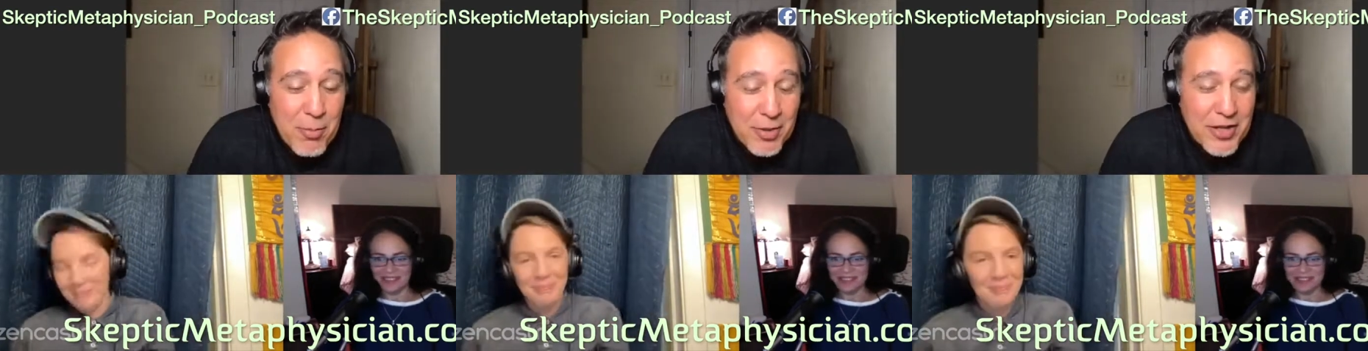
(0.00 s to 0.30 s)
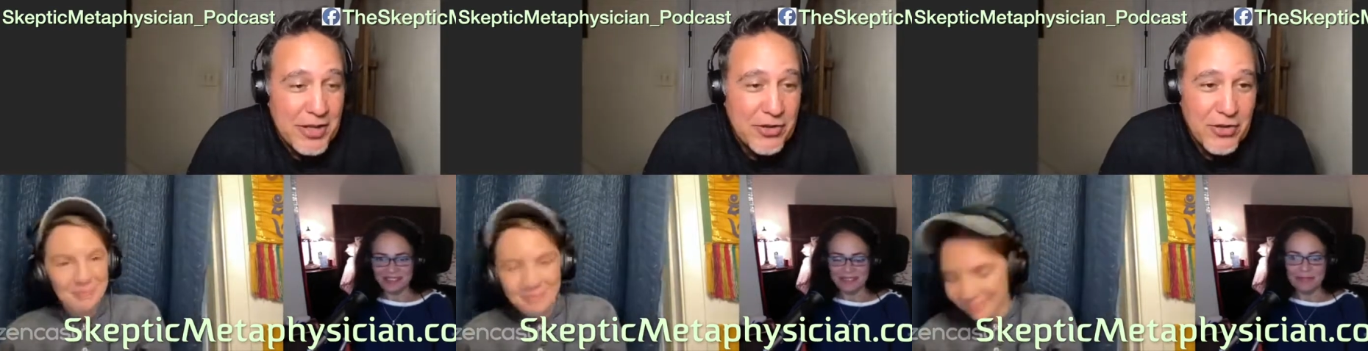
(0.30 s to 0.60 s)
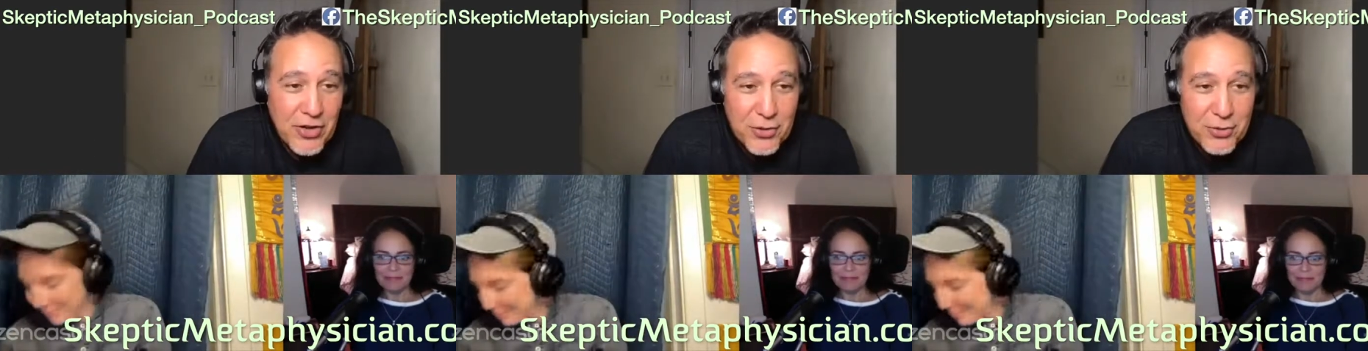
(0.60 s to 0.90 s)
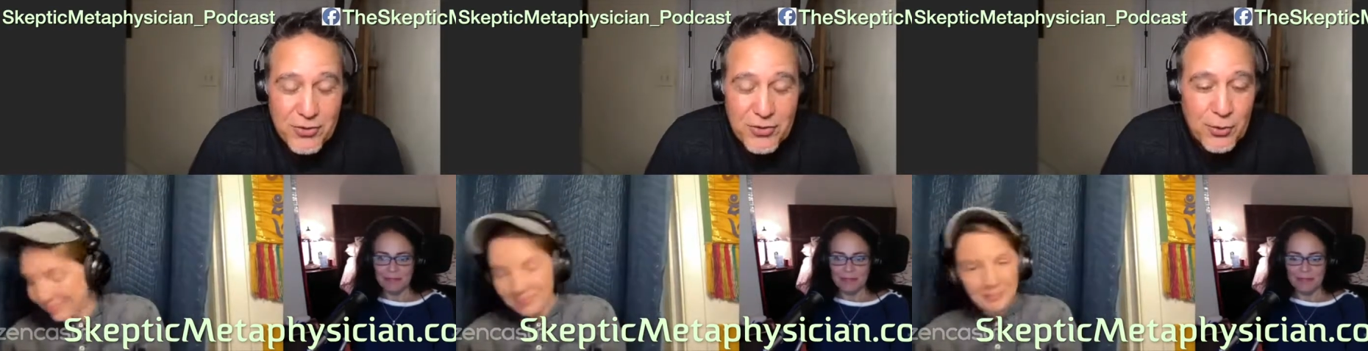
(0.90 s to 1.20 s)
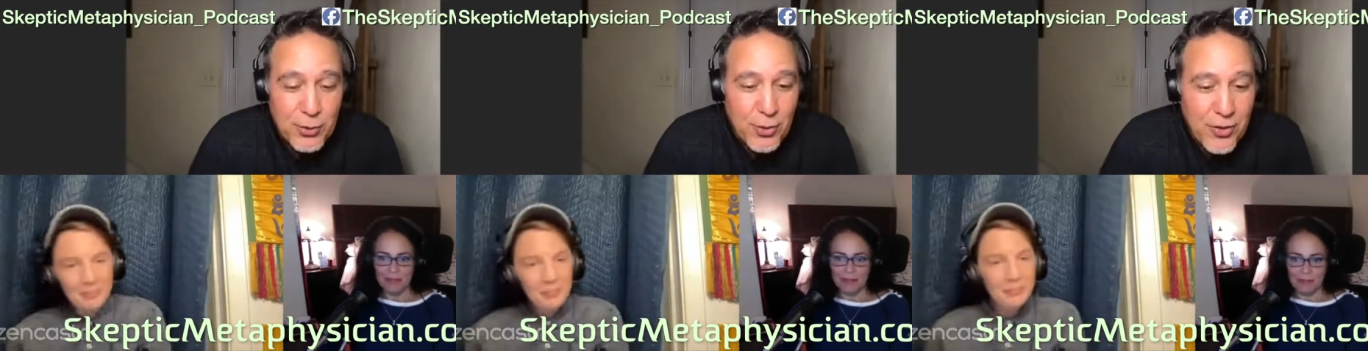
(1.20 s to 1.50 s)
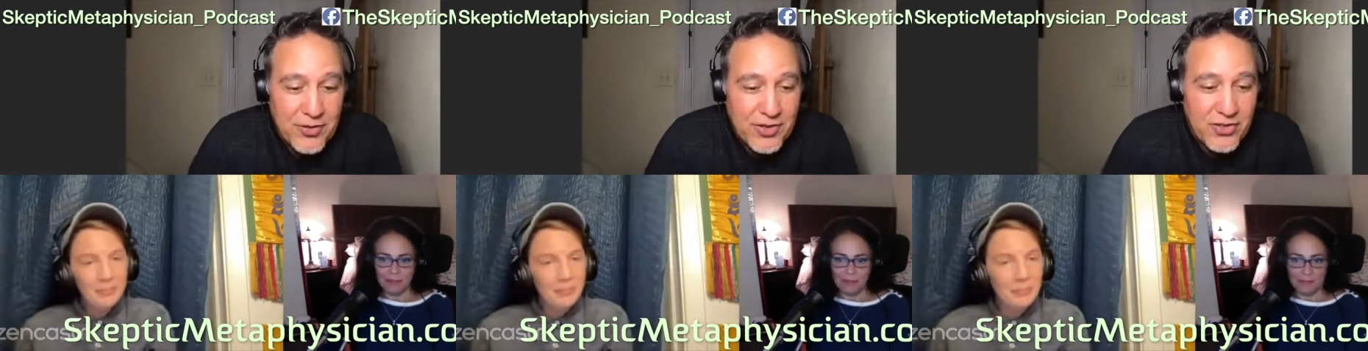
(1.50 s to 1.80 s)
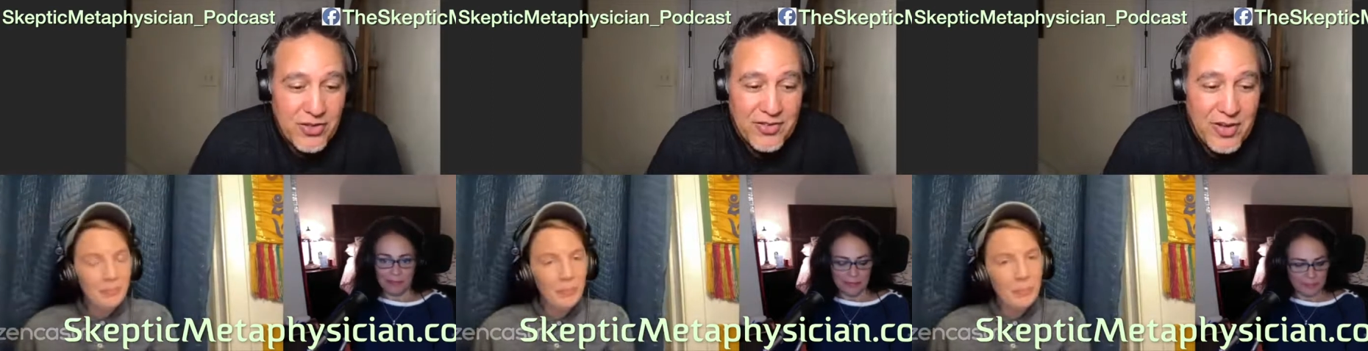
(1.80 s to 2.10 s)
Speaker 1: But but then there's another school of
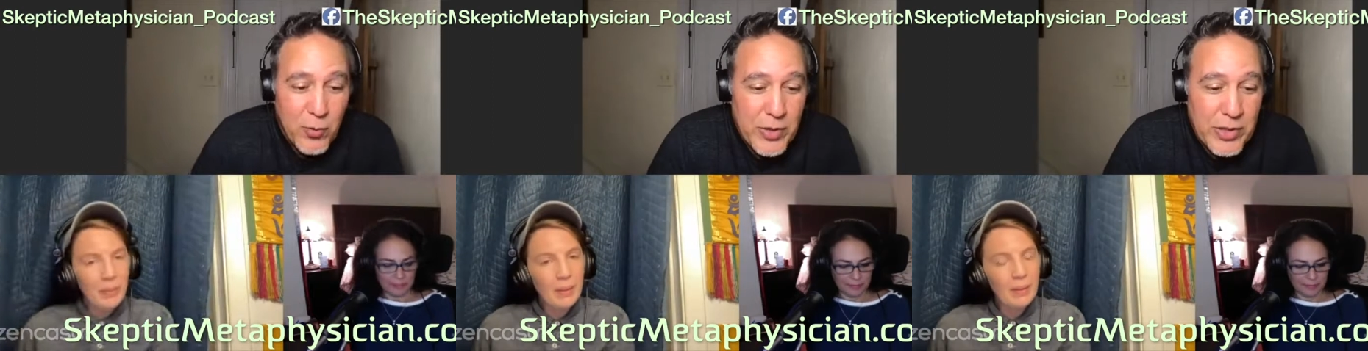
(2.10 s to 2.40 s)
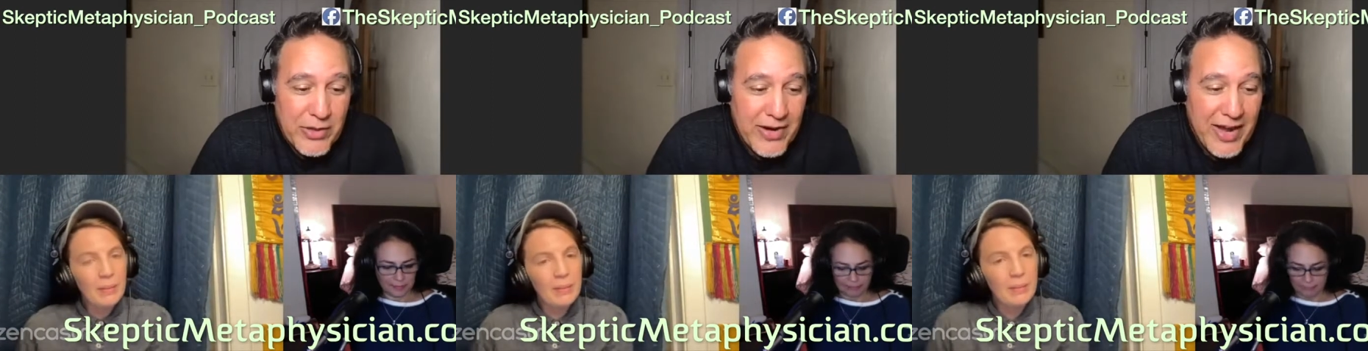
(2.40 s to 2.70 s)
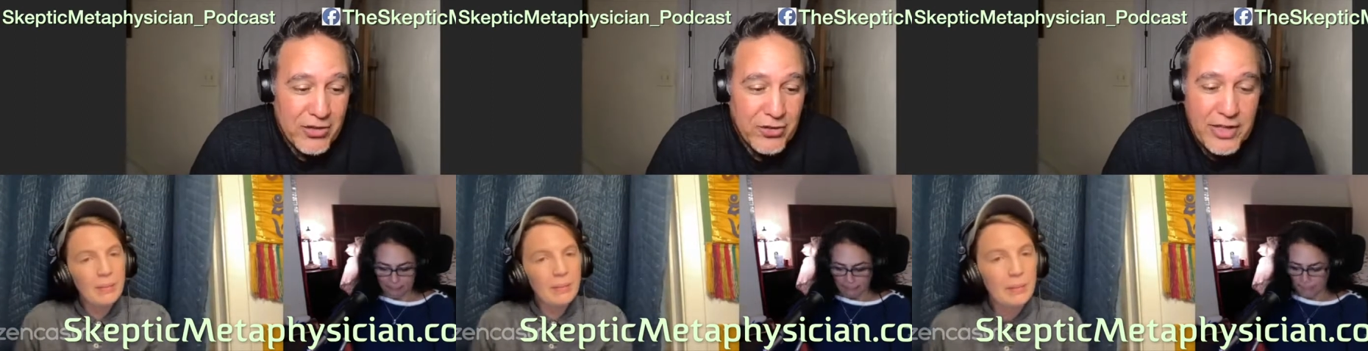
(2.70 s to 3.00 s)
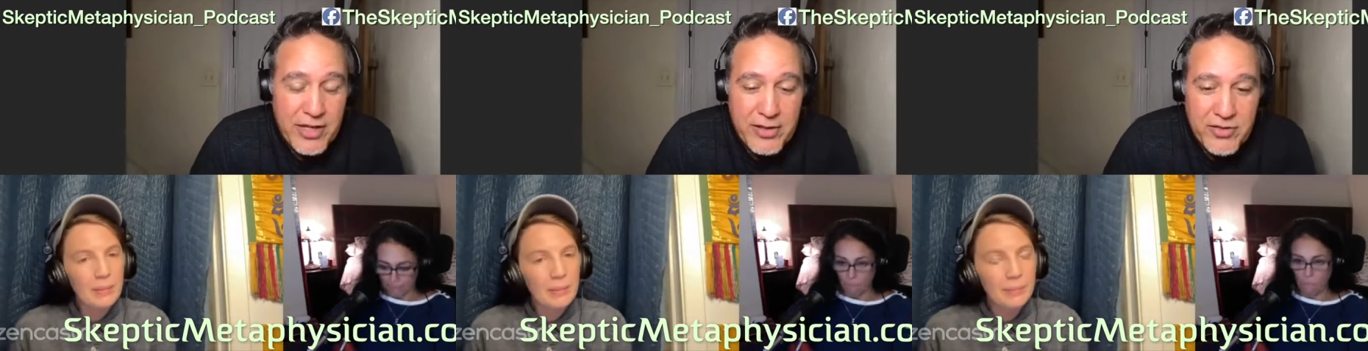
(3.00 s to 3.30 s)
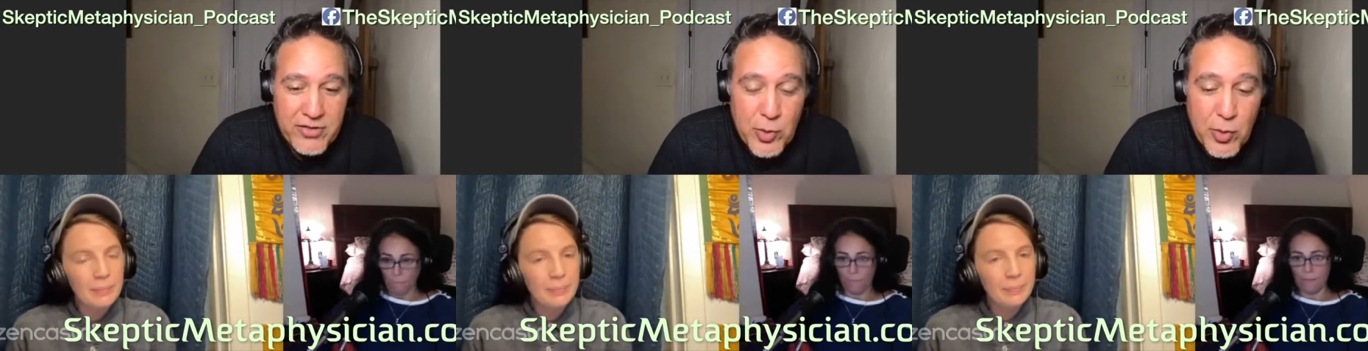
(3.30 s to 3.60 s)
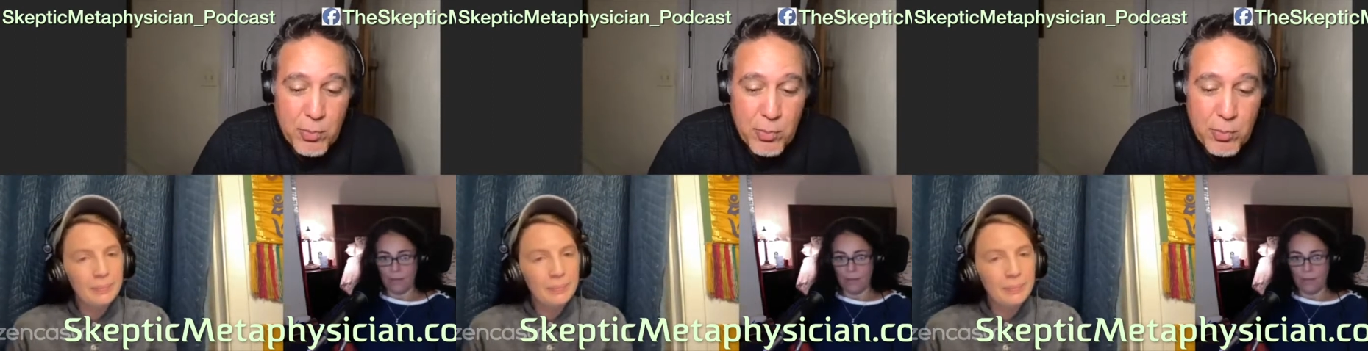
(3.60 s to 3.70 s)
thought that says that we are actually aliens.